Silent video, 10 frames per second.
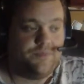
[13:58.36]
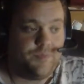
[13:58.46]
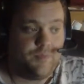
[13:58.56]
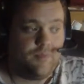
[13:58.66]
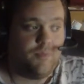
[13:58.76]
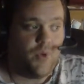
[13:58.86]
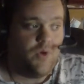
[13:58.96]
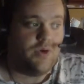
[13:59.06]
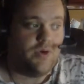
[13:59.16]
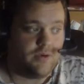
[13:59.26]

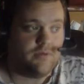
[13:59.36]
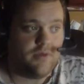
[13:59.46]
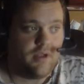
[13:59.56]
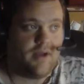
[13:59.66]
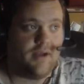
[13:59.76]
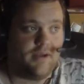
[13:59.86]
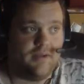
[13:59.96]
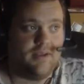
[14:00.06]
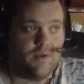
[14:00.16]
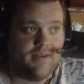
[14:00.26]
born
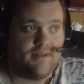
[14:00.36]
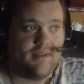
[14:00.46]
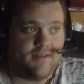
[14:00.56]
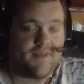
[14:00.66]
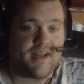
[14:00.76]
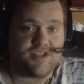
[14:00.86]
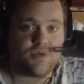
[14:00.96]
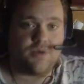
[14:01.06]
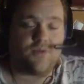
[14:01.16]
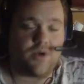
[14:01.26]
in that
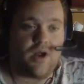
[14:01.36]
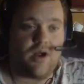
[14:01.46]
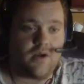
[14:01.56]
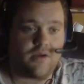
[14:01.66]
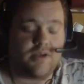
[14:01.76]
sort of regard.